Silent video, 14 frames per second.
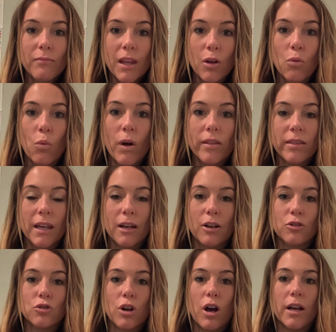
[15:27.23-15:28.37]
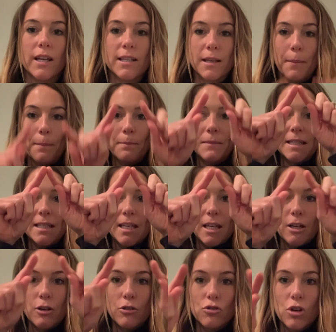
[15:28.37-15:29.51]
one thing I'll draw is a
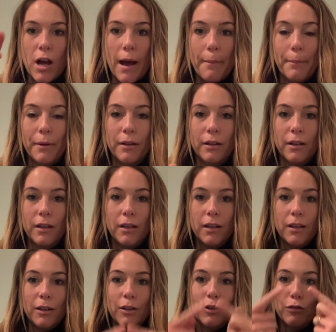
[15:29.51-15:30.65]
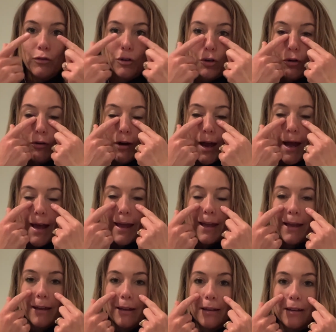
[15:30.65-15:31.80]
teardrop for
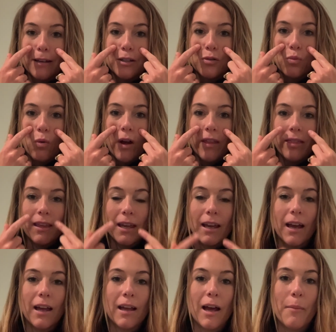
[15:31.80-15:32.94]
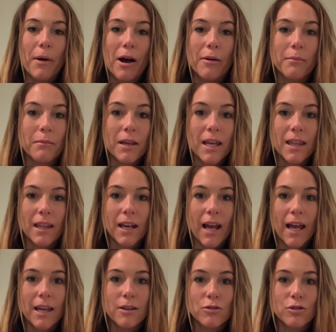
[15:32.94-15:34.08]
crying, because one thing about me that I
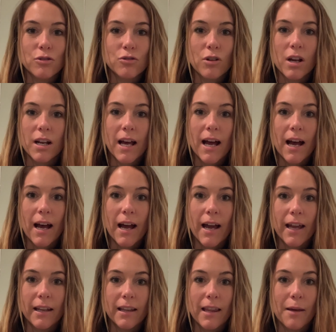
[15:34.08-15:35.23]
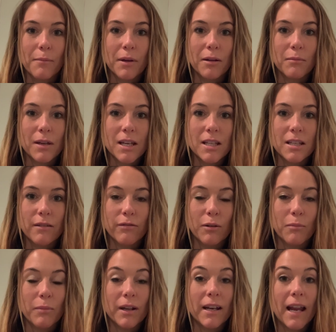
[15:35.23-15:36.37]
used to try to hide that made me different,
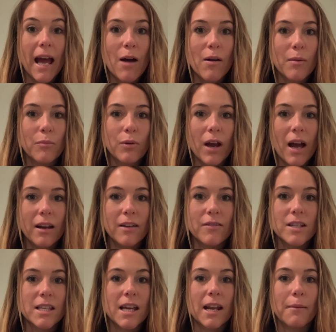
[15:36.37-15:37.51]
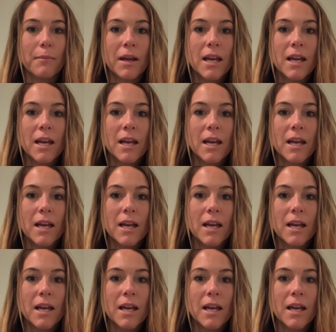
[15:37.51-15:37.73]
but now I'm proud of, is that I'm